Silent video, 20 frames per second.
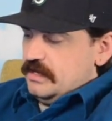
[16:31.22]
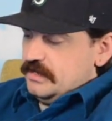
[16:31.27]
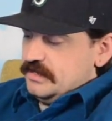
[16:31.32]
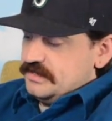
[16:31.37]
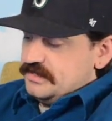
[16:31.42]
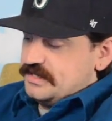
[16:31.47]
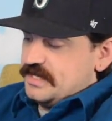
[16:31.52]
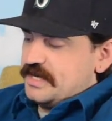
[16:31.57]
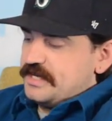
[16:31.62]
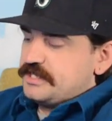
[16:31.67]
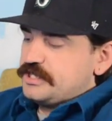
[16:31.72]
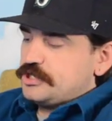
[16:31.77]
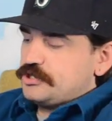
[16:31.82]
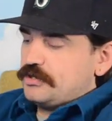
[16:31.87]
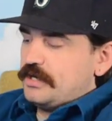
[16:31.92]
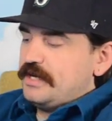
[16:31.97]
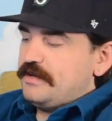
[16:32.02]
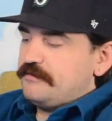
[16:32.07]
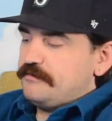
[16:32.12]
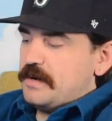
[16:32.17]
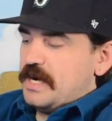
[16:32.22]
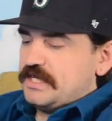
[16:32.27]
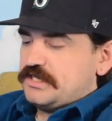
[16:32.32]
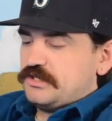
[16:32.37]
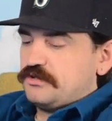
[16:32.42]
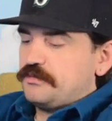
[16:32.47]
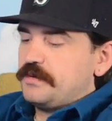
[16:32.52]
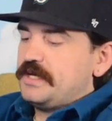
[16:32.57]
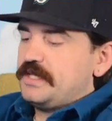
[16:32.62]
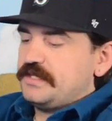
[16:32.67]
Set his tray of
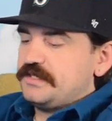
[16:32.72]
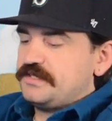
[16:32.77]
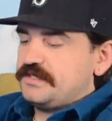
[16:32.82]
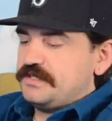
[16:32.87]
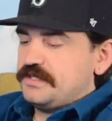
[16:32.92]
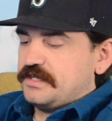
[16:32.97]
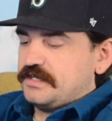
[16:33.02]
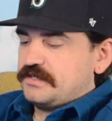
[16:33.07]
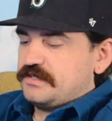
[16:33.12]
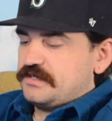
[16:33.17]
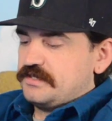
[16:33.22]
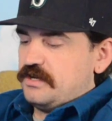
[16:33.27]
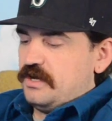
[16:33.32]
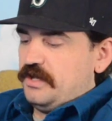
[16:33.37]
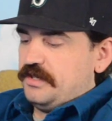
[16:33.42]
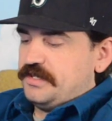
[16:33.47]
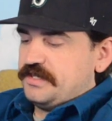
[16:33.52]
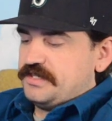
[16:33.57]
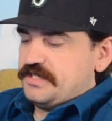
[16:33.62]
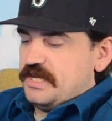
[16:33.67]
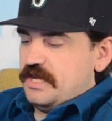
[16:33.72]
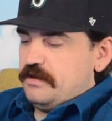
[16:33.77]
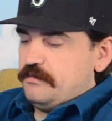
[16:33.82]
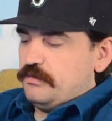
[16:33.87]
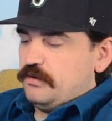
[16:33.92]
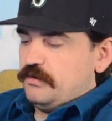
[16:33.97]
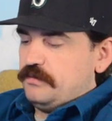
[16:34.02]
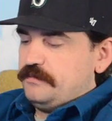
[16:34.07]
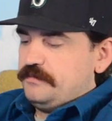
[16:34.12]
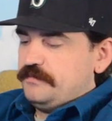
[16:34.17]
mozzarella sticks on the
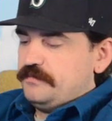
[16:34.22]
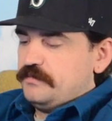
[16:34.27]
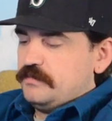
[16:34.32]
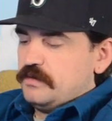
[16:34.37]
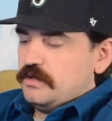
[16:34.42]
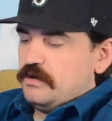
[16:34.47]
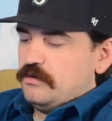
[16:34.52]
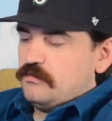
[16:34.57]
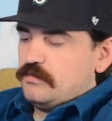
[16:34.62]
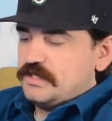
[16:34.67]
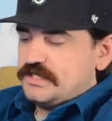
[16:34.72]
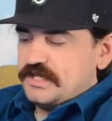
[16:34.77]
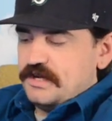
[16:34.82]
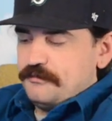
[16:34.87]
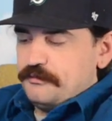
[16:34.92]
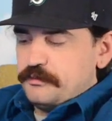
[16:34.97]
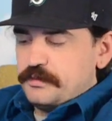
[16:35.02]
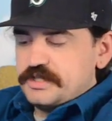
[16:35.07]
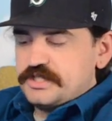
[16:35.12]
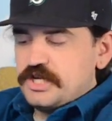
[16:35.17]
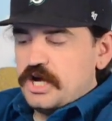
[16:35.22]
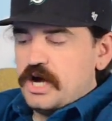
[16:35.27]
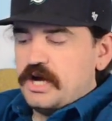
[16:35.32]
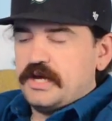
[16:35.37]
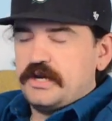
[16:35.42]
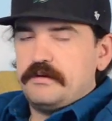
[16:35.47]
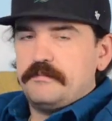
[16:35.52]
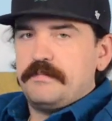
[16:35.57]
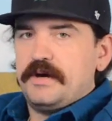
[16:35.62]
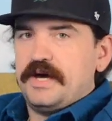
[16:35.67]
table. What's everyone
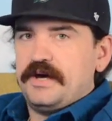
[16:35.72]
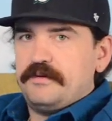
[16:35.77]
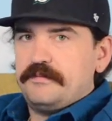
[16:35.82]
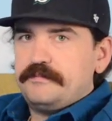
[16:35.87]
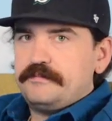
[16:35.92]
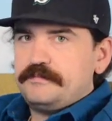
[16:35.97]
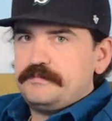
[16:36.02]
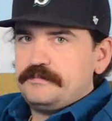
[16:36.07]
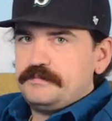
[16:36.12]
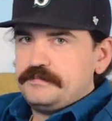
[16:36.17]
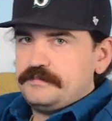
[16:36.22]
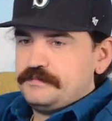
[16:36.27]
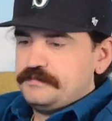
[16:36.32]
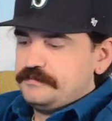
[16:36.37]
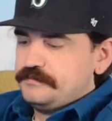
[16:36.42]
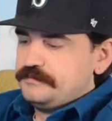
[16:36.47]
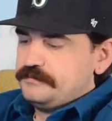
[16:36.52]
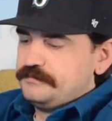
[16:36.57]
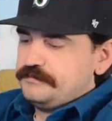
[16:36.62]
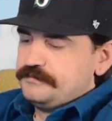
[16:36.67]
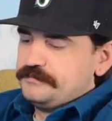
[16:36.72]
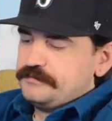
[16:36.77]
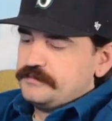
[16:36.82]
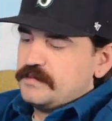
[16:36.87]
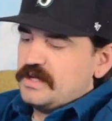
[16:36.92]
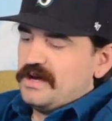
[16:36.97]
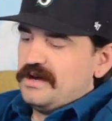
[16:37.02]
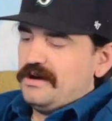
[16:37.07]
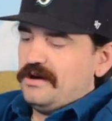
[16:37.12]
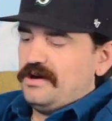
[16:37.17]
talking about?
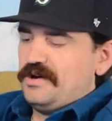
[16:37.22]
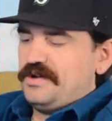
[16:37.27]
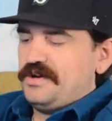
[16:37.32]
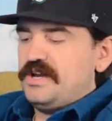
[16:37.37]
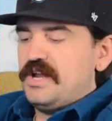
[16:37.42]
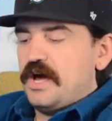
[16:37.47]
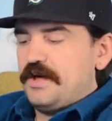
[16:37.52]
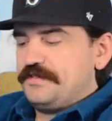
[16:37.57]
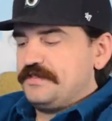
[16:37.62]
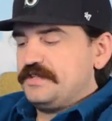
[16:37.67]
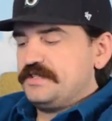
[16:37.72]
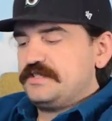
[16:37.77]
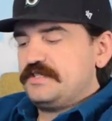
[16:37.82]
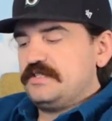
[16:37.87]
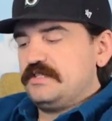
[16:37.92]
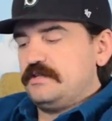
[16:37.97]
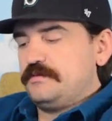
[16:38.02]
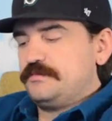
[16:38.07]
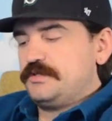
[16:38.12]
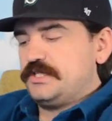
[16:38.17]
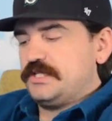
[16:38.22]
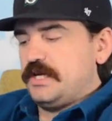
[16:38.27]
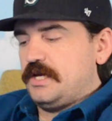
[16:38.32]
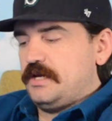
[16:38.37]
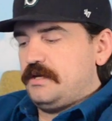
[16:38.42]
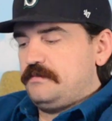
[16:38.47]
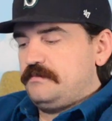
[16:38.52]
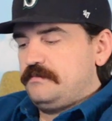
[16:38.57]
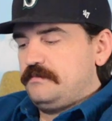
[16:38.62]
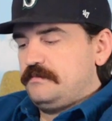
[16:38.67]
Oh, nothing, Slim
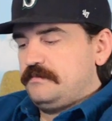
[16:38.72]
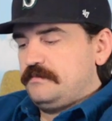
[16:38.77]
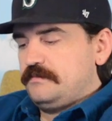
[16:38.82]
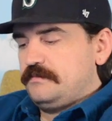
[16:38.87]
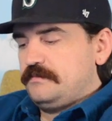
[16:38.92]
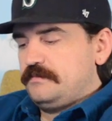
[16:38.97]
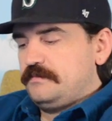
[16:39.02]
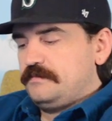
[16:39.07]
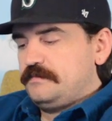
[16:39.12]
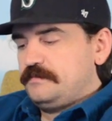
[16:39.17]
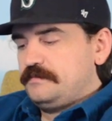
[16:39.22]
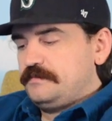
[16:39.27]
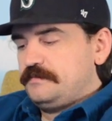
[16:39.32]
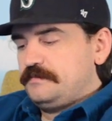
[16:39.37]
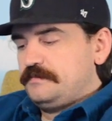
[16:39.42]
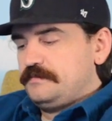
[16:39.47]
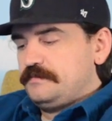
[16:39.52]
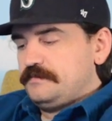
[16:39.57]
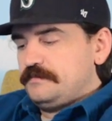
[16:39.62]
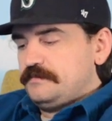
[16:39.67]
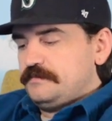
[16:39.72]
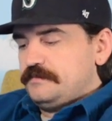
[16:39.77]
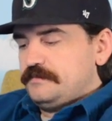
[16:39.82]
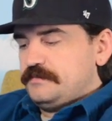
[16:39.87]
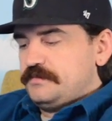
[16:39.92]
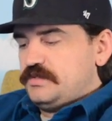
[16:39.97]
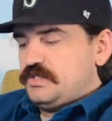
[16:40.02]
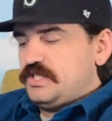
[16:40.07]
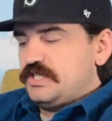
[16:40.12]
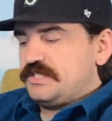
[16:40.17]
said.
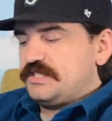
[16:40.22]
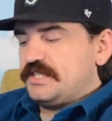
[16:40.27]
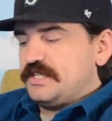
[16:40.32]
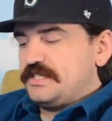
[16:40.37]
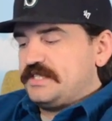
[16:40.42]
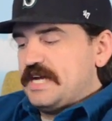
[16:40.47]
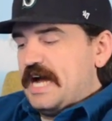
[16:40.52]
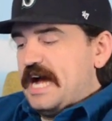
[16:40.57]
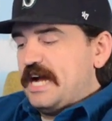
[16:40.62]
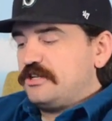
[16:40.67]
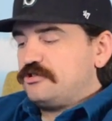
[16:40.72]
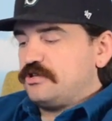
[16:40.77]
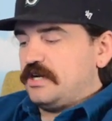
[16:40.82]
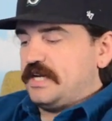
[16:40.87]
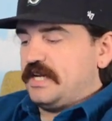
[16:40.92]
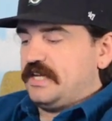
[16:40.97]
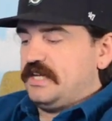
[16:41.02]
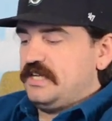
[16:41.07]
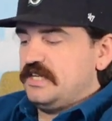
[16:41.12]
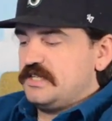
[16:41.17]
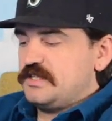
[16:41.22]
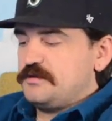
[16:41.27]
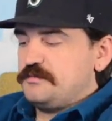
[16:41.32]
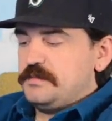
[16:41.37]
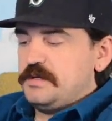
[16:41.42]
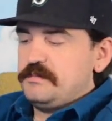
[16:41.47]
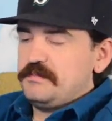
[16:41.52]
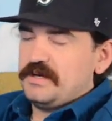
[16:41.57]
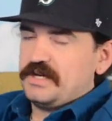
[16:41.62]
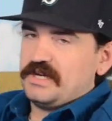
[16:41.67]
Just that Ty tried to kiss
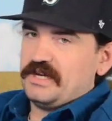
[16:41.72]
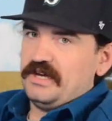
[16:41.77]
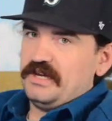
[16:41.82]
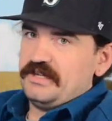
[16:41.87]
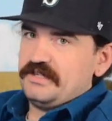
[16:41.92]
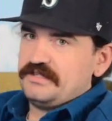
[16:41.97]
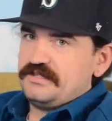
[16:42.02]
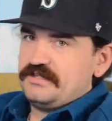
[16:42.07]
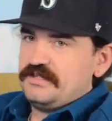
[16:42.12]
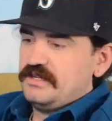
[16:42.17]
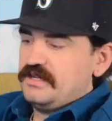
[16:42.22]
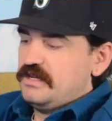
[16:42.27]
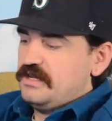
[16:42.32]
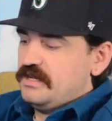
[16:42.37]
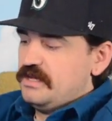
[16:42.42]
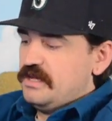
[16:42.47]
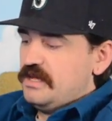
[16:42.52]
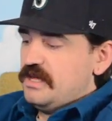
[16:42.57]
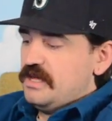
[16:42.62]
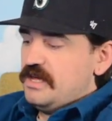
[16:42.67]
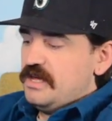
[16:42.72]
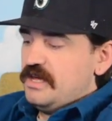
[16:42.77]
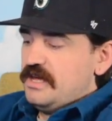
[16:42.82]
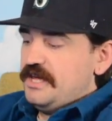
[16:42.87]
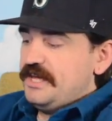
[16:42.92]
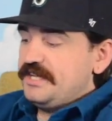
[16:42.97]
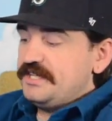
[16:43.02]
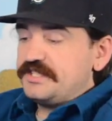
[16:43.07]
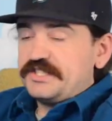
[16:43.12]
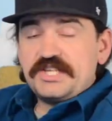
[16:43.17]
me because
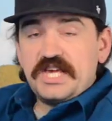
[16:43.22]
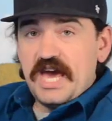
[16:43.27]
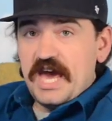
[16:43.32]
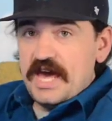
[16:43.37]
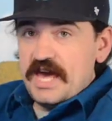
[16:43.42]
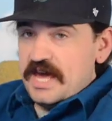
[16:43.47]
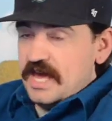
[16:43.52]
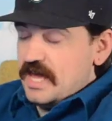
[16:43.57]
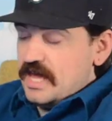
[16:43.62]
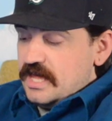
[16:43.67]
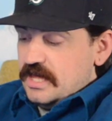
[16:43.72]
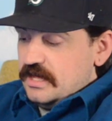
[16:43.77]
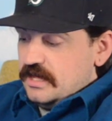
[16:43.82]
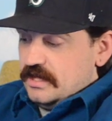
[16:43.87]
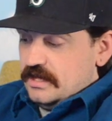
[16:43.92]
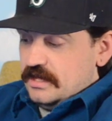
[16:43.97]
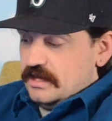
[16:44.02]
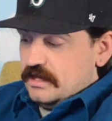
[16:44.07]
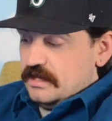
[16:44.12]
he's gay.